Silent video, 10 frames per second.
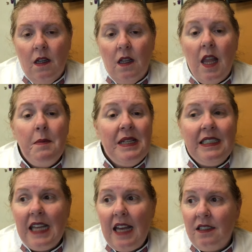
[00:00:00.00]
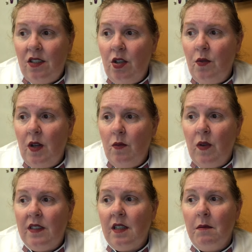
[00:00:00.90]
lemon zest to it
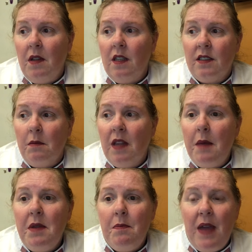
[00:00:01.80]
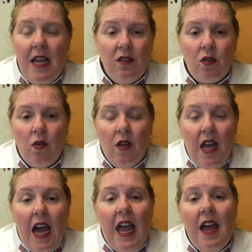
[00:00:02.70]
with some lemon basil.
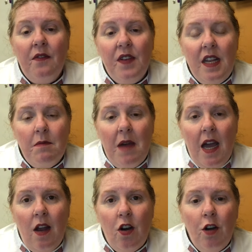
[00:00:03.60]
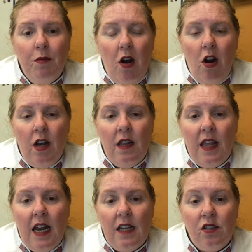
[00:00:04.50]
I have in my herb garden
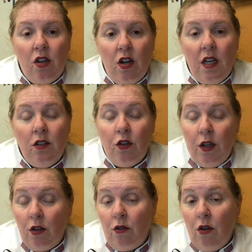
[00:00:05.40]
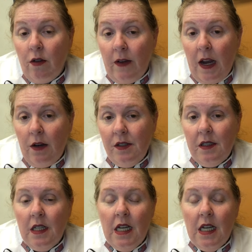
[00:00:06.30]
that I started during the coronavirus,